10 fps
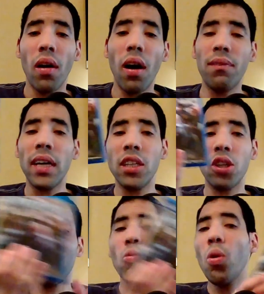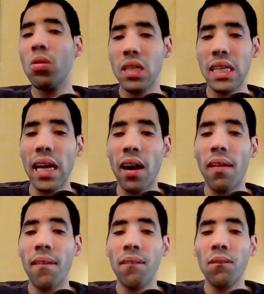Avengers. Woo. See ya.
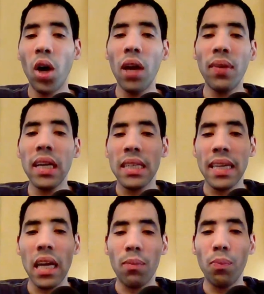Bye, Avengers. See ya.